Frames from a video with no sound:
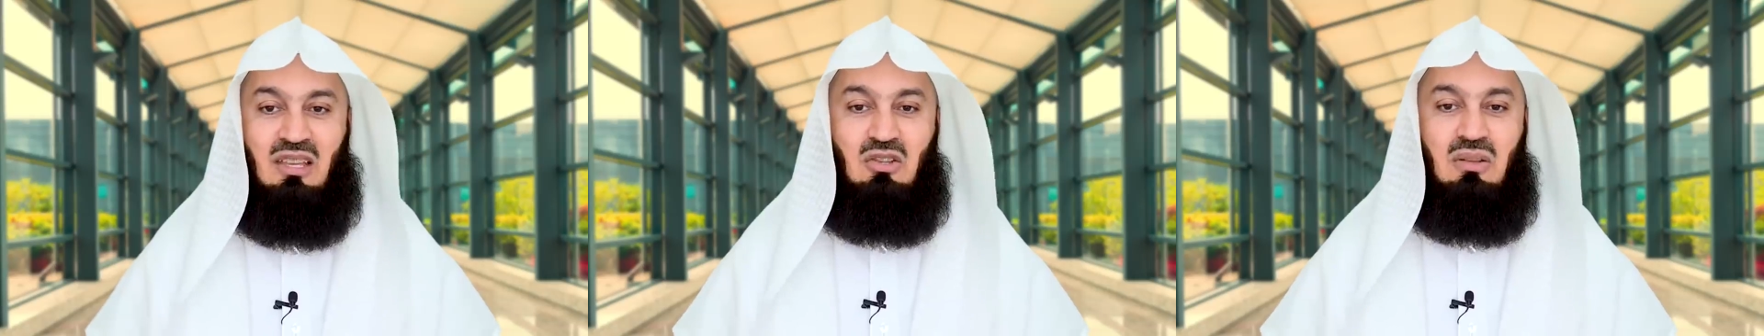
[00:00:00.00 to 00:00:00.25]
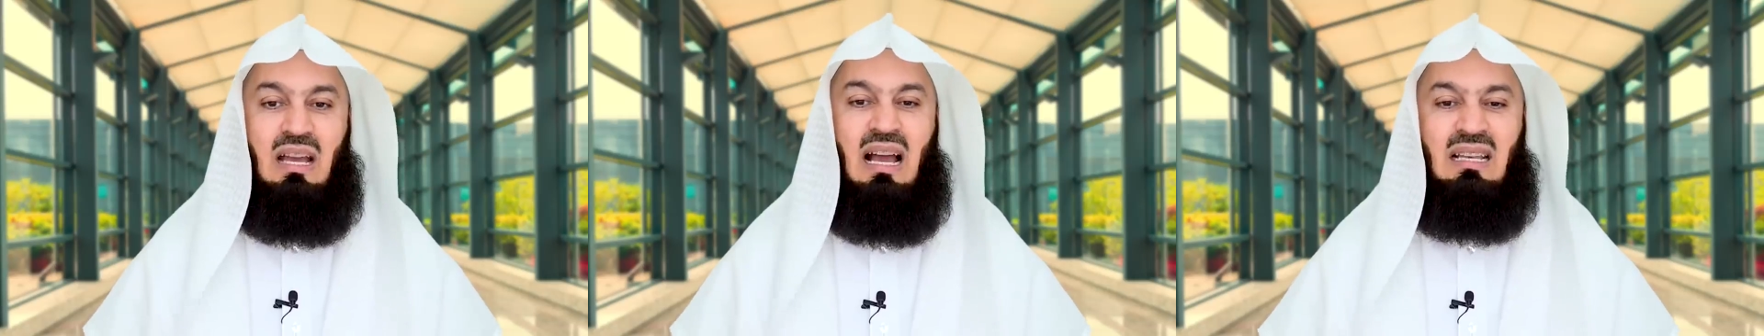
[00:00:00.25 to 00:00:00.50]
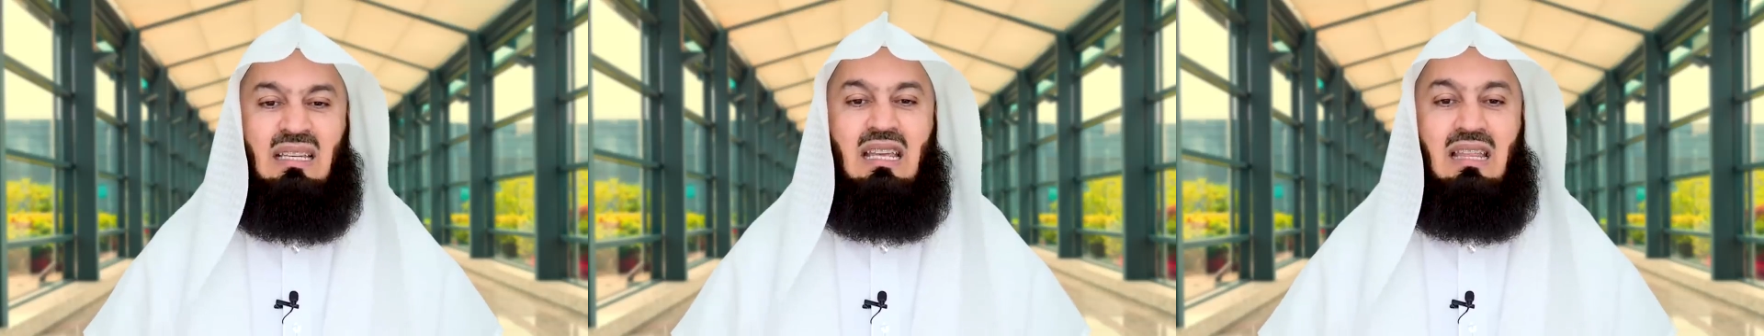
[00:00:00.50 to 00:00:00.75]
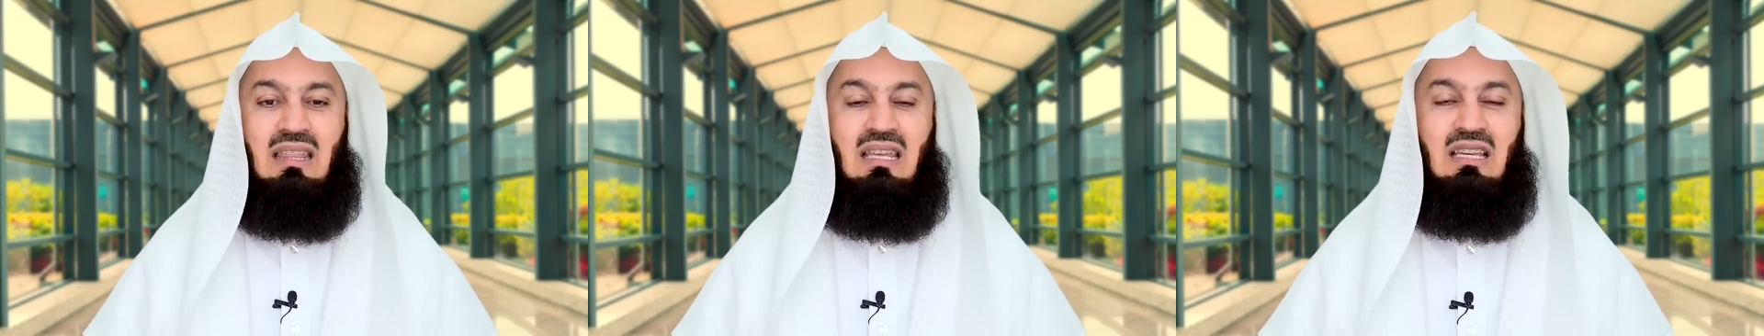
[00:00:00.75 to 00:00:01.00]
So the
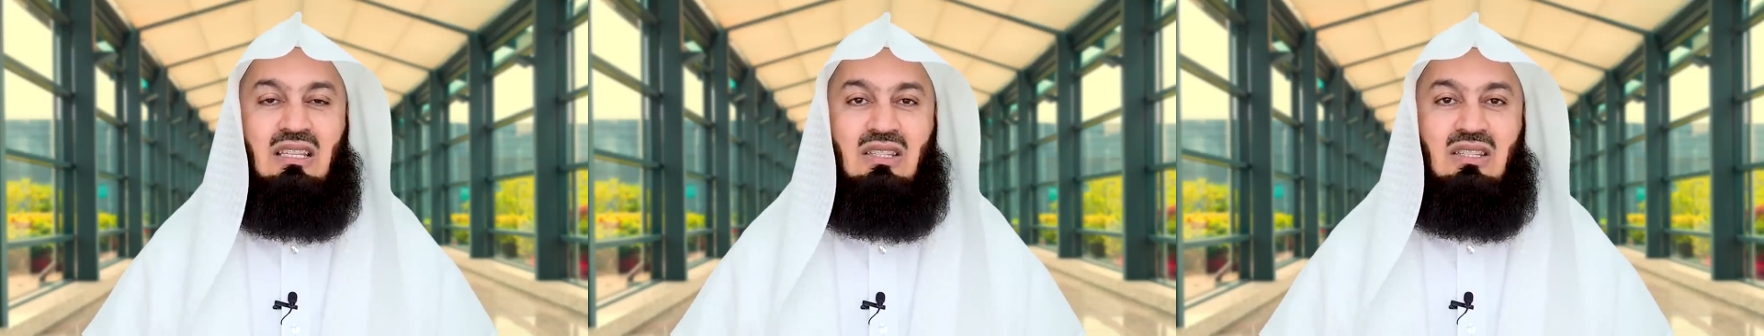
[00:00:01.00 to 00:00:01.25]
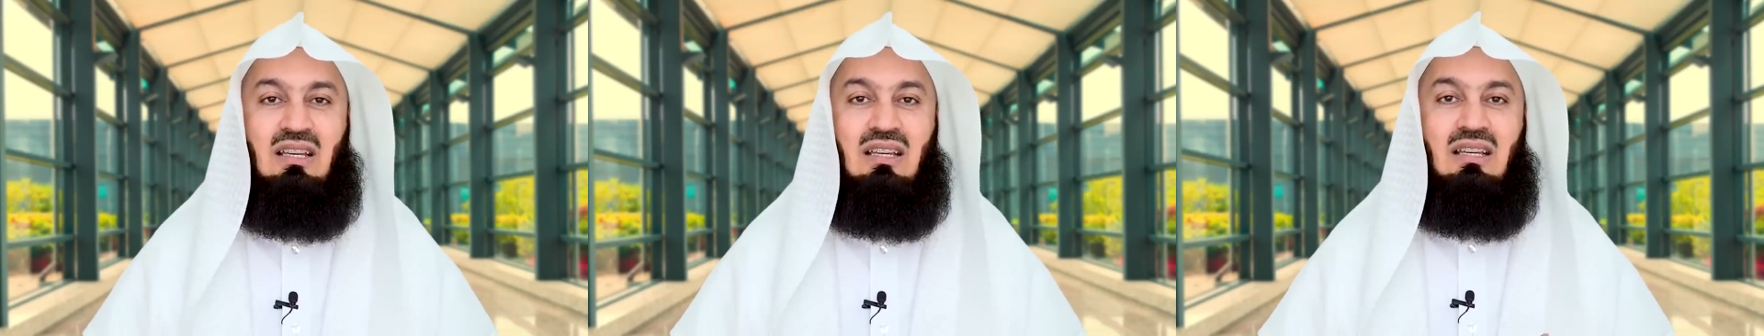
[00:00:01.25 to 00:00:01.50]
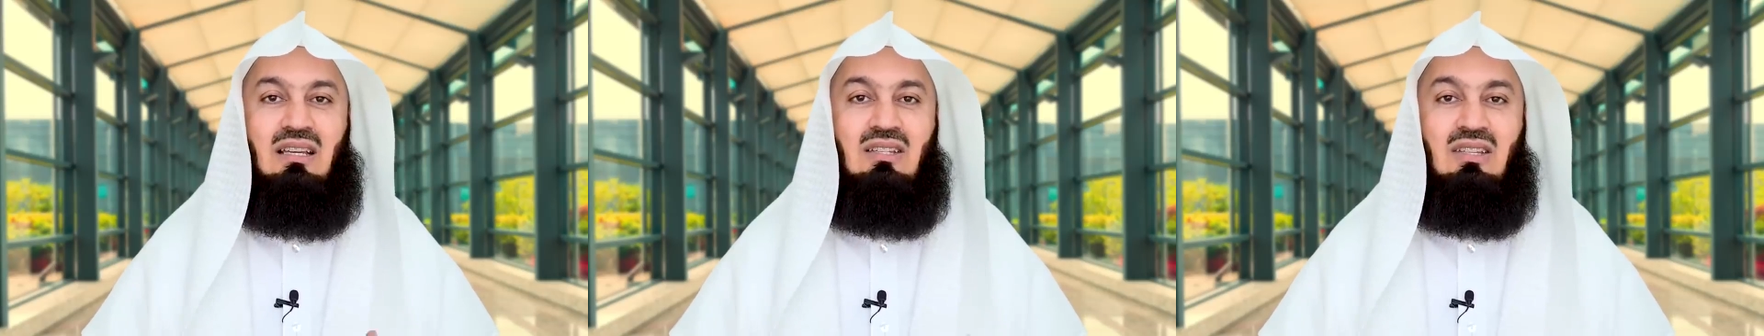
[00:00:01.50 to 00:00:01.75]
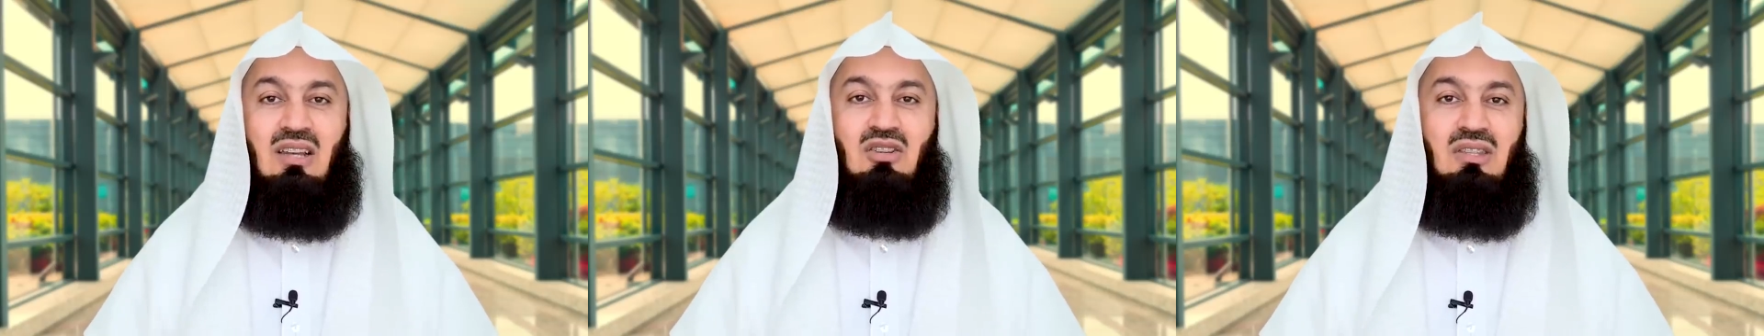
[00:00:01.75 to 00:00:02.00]
hadith is
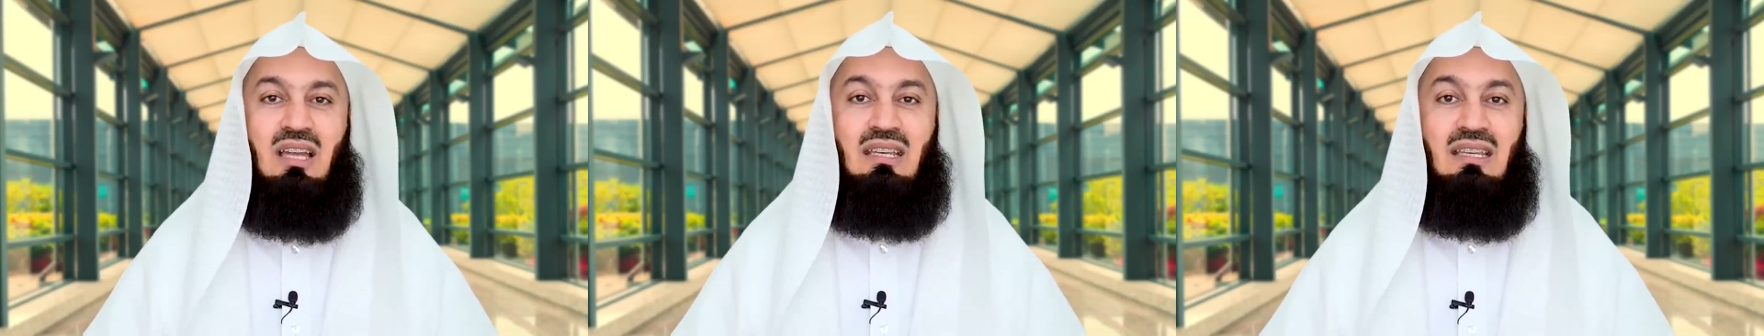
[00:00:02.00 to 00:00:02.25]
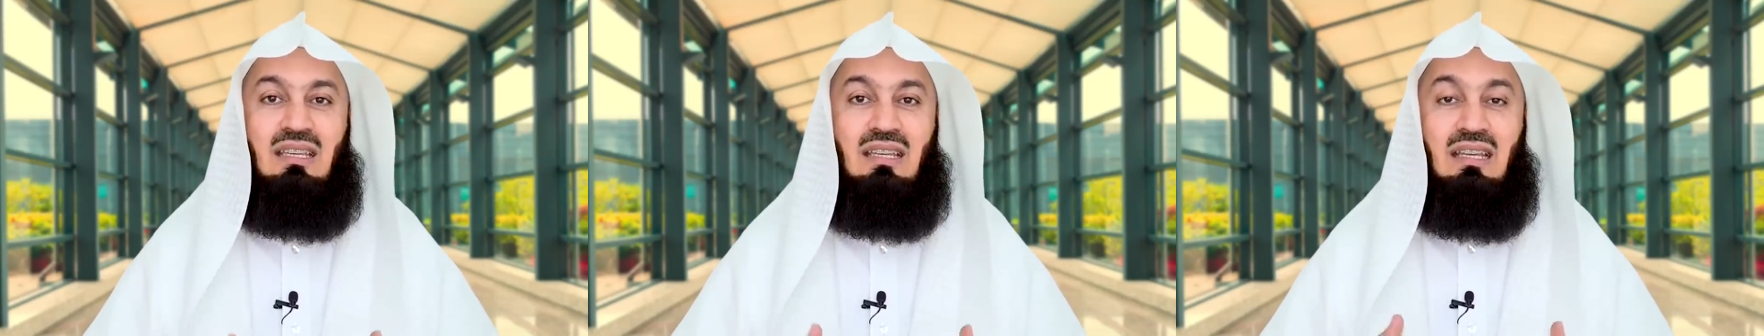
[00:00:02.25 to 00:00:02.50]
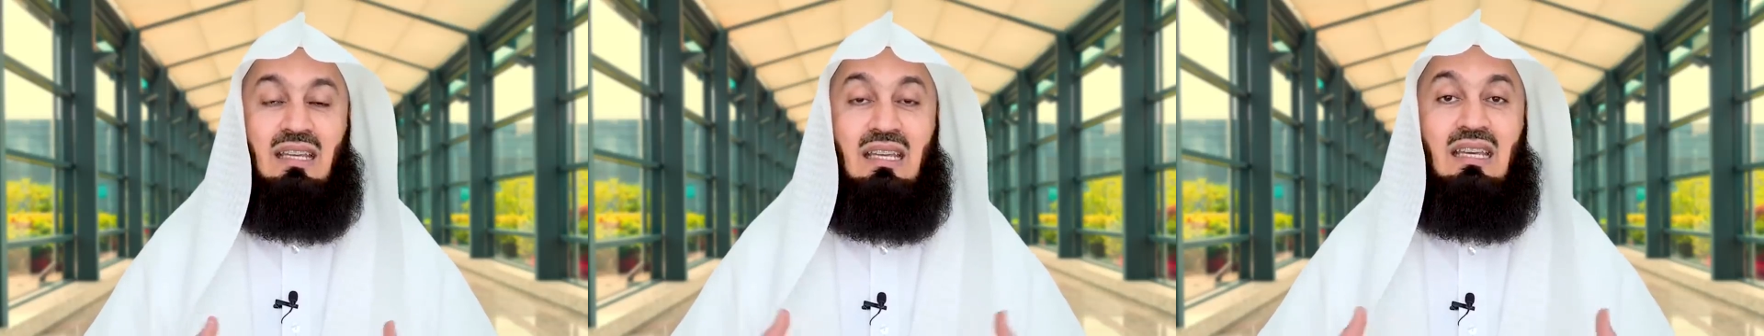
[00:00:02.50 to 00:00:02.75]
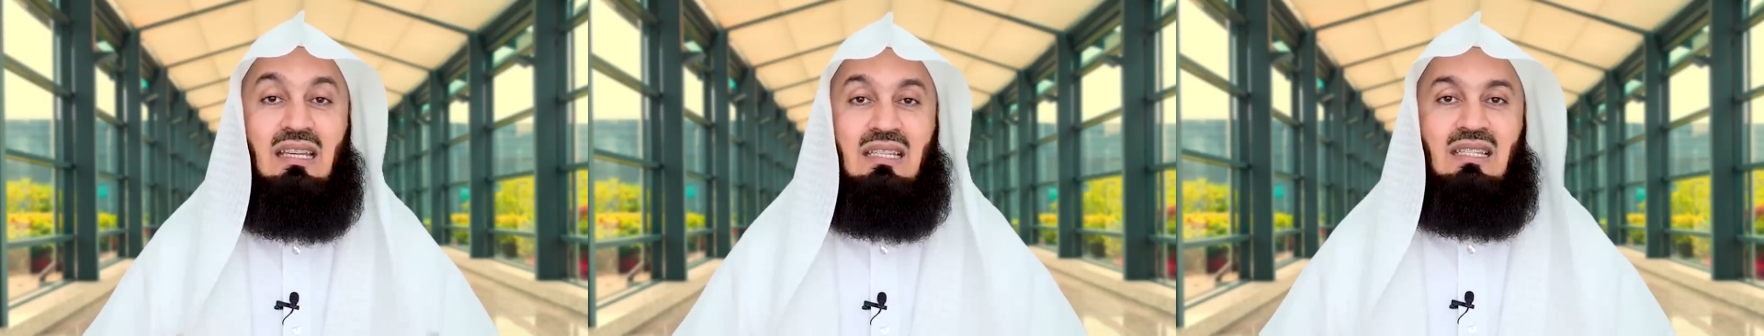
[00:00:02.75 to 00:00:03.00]
such that
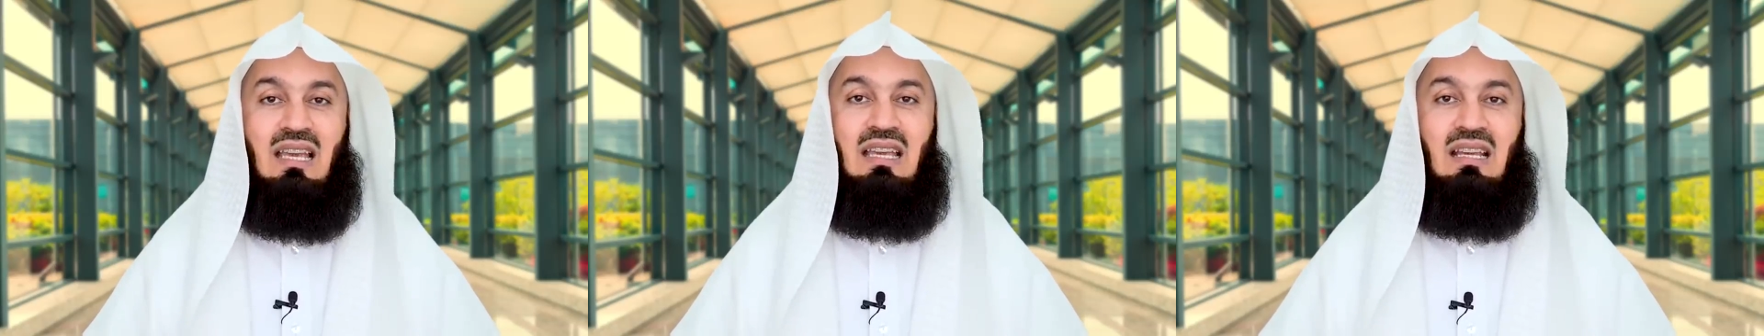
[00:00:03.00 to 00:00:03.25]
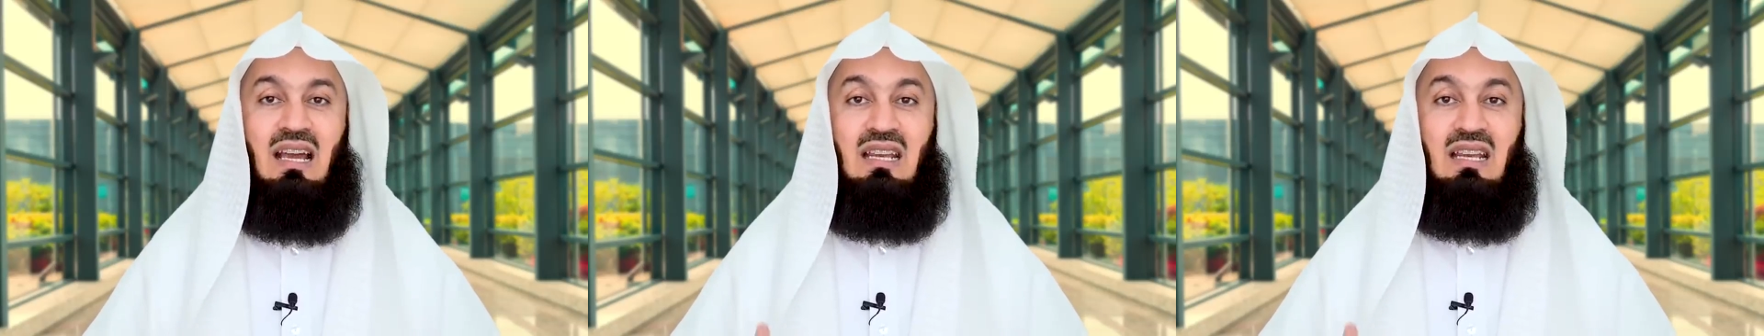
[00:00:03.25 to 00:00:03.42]
he is saying,